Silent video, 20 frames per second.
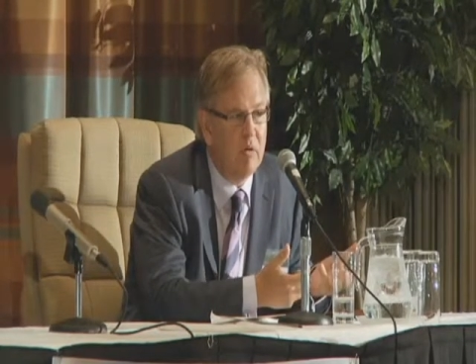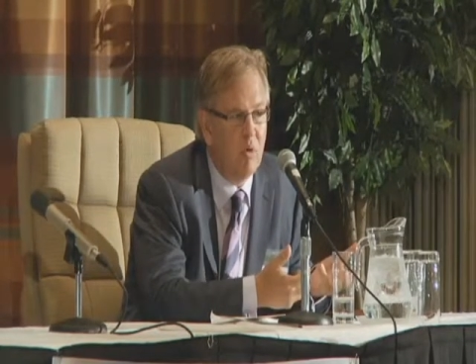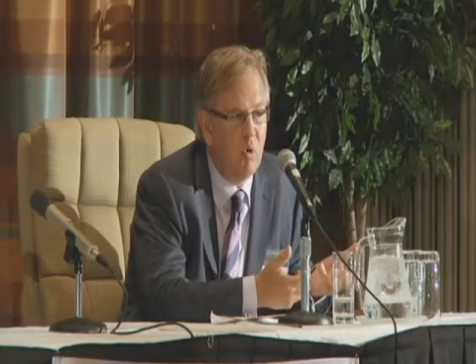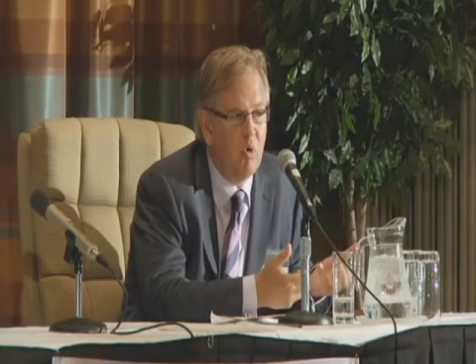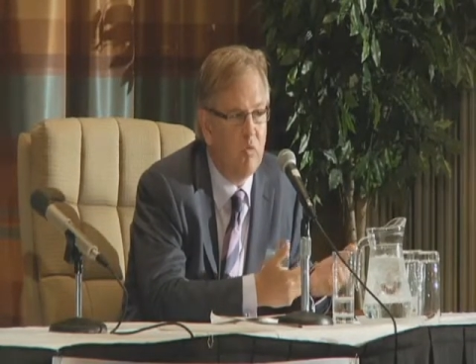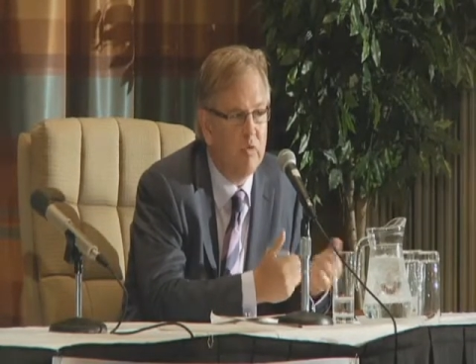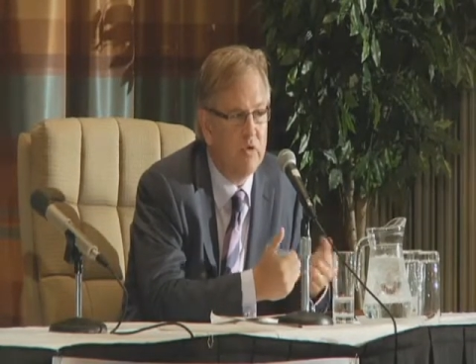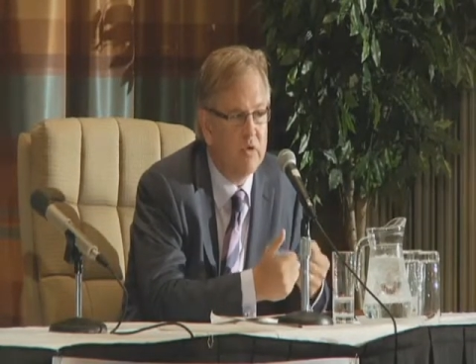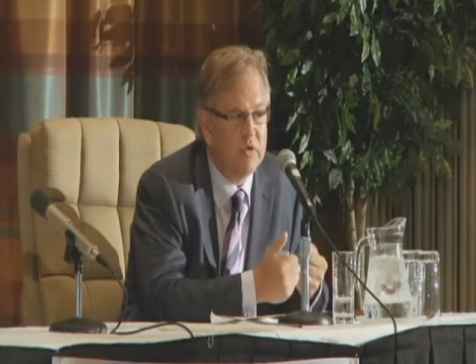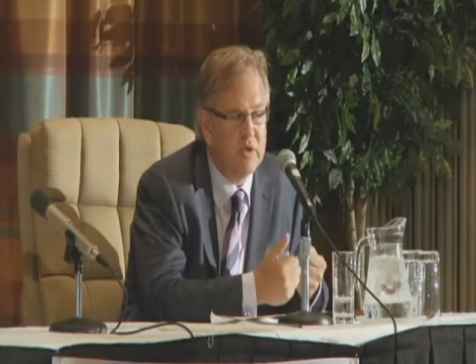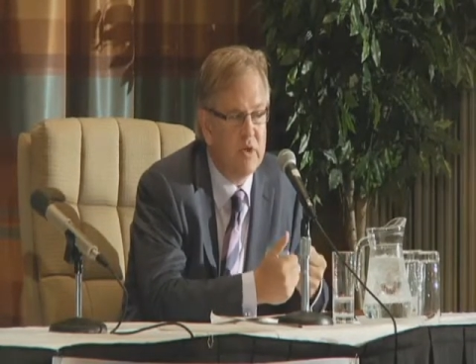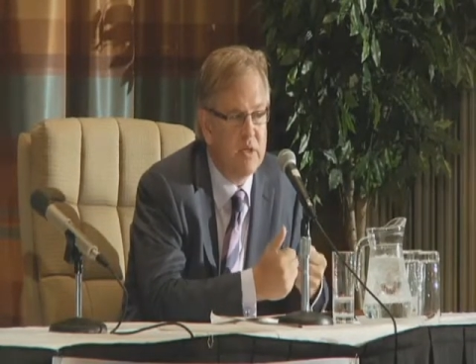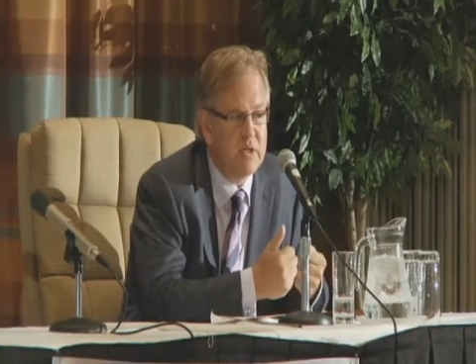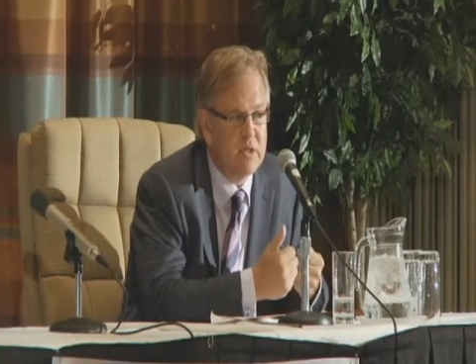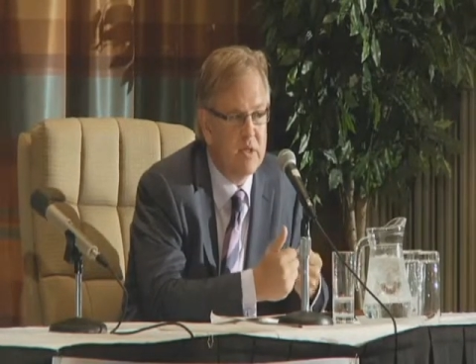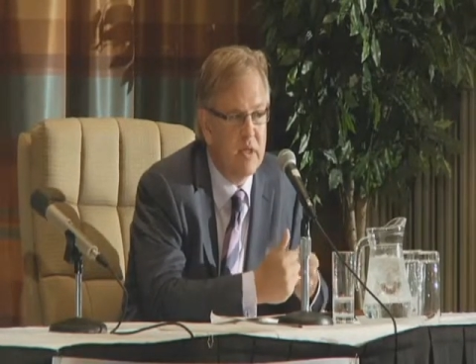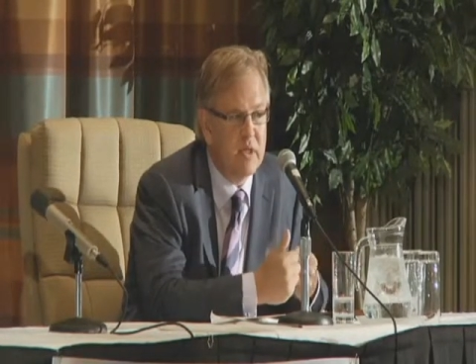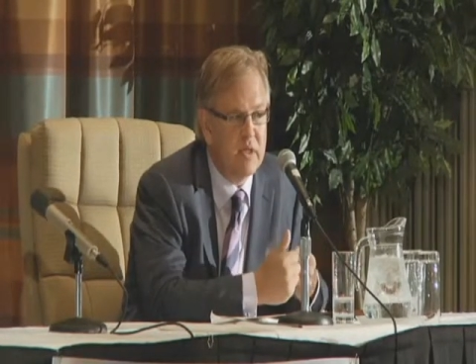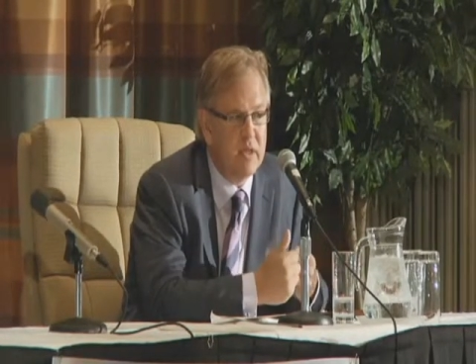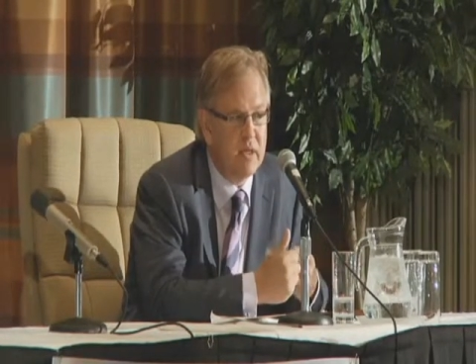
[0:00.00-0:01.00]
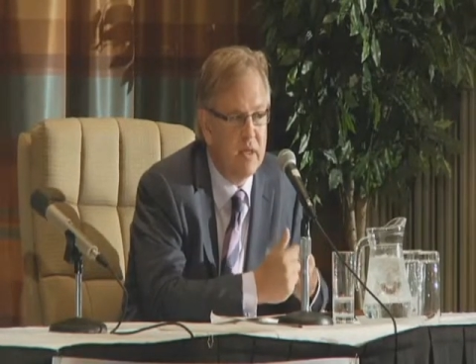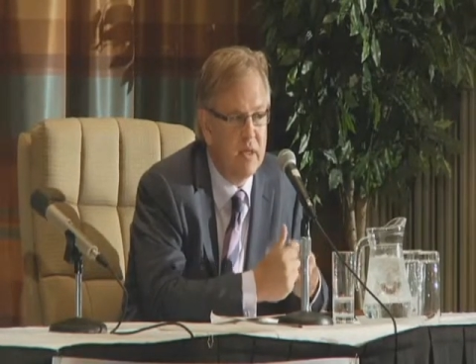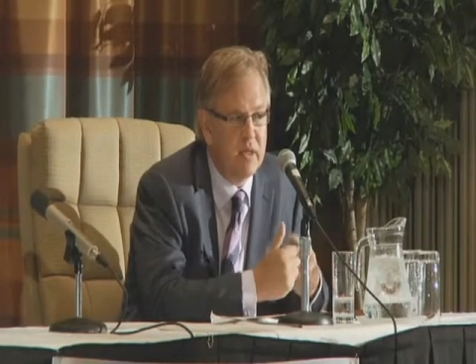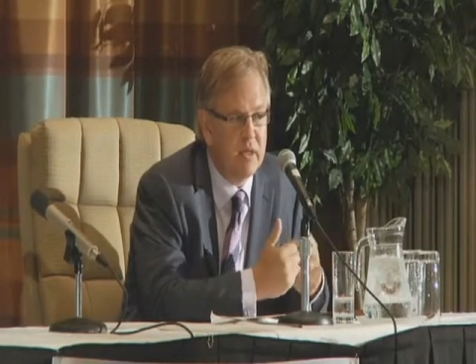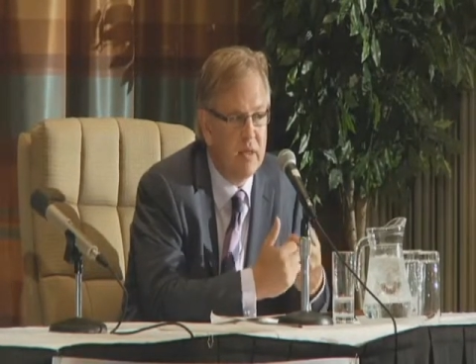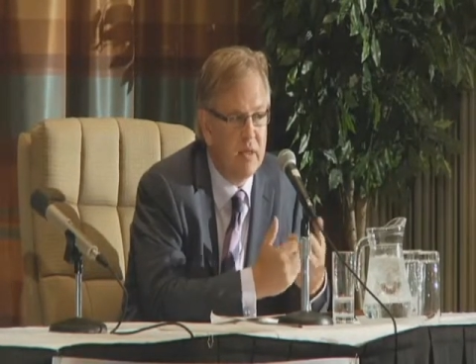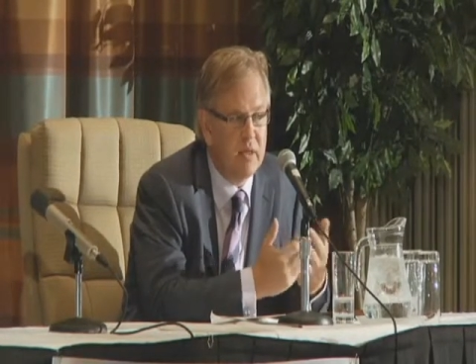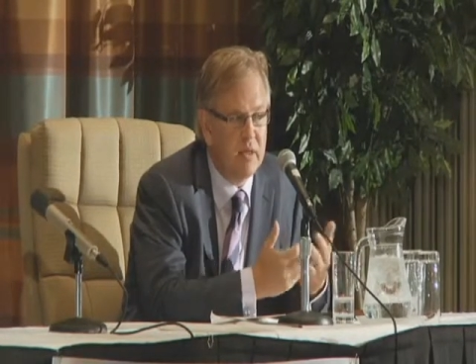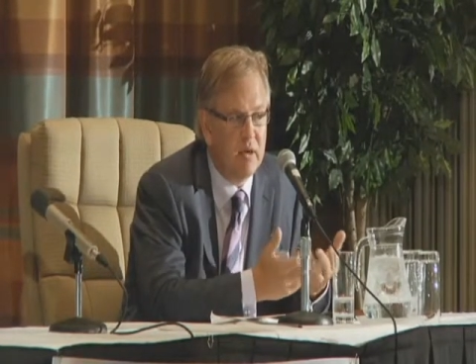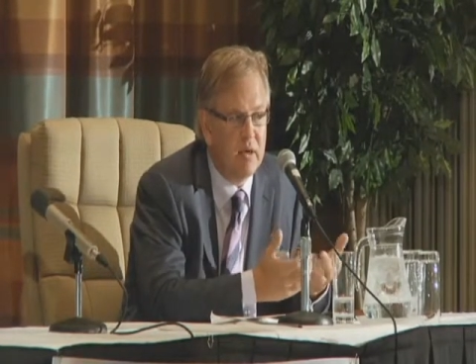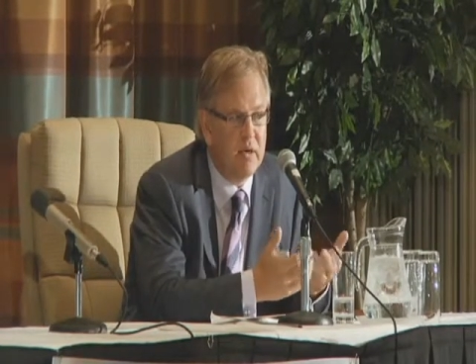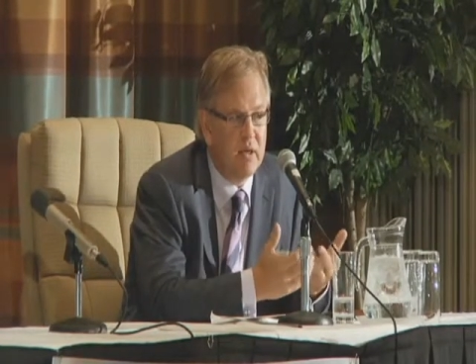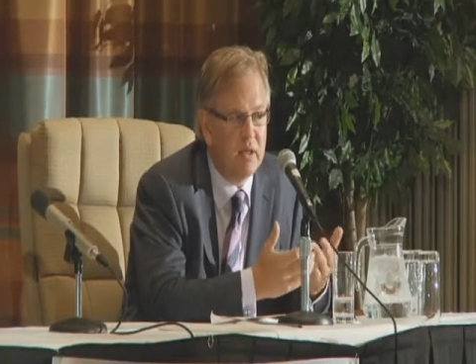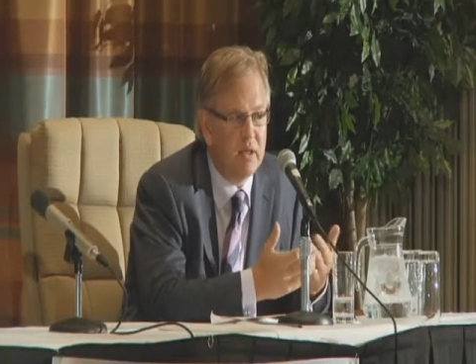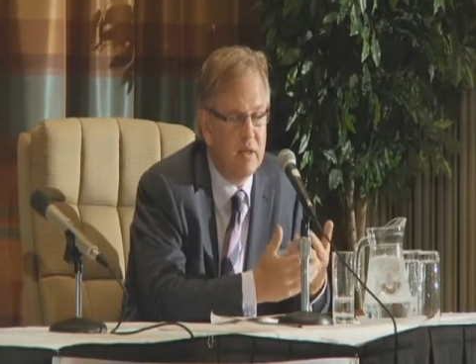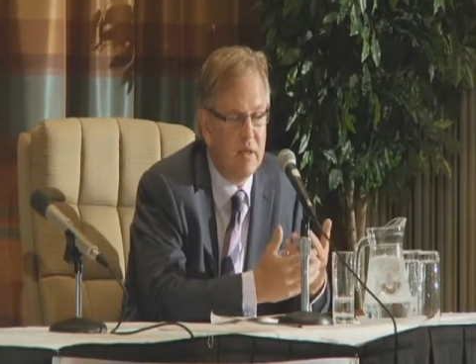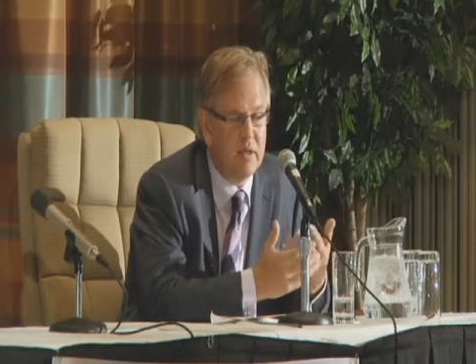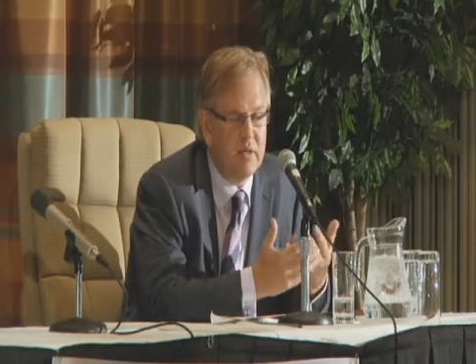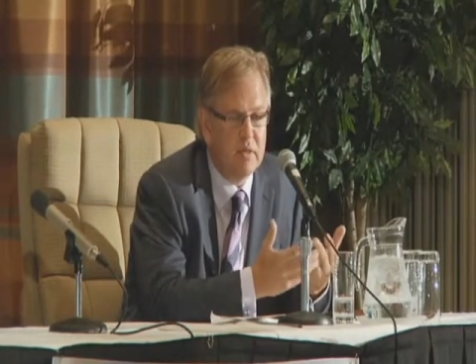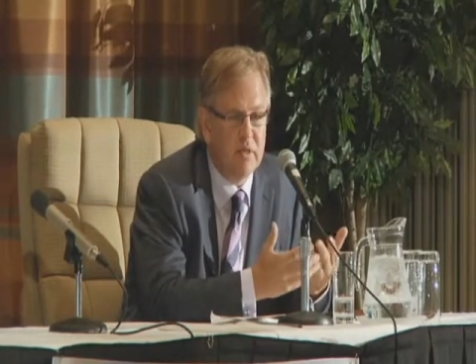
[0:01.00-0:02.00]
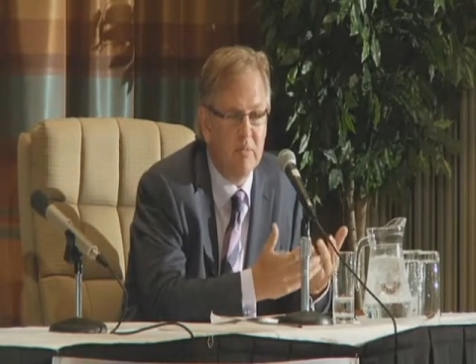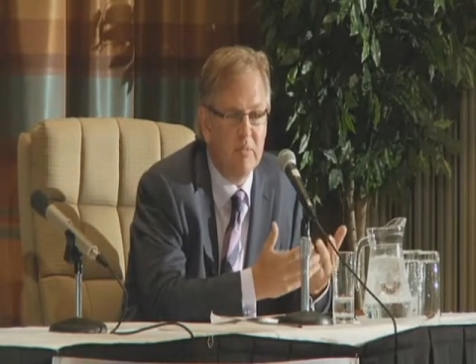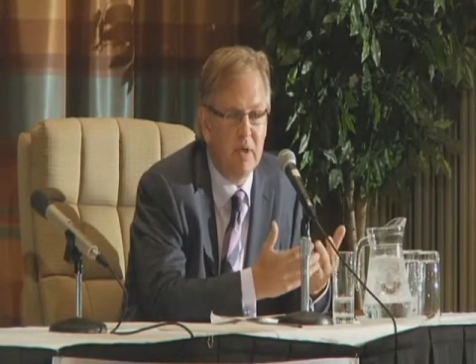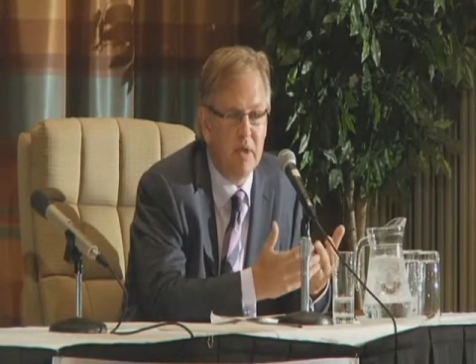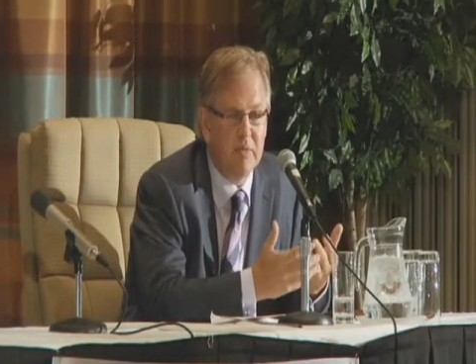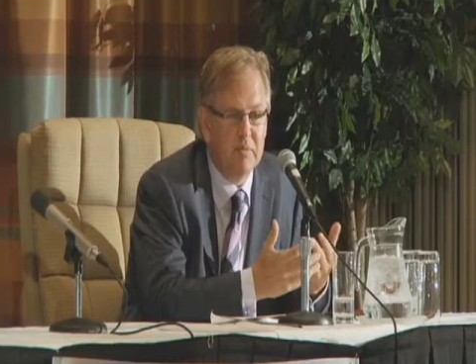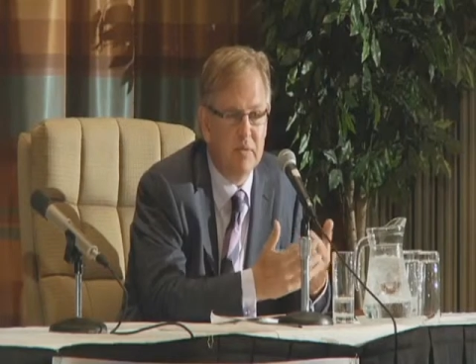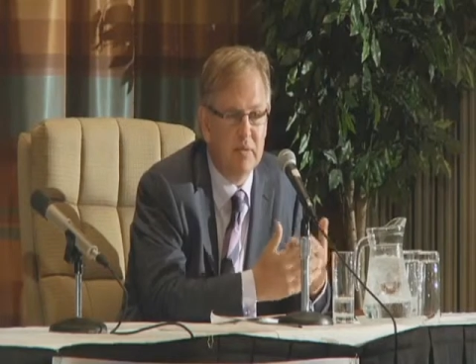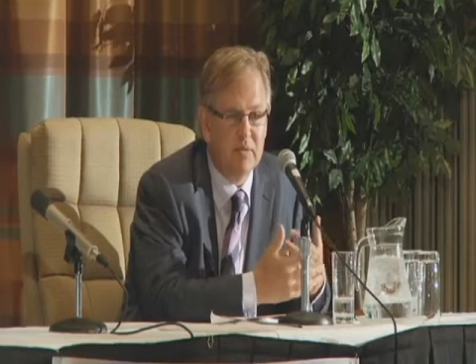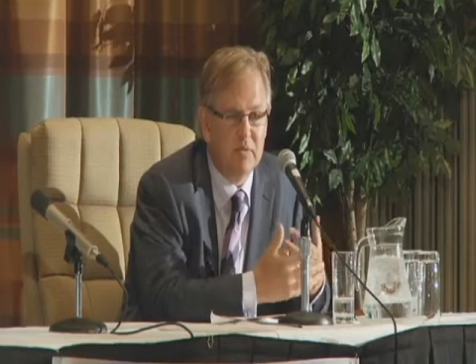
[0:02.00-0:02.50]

Overseas, they sometimes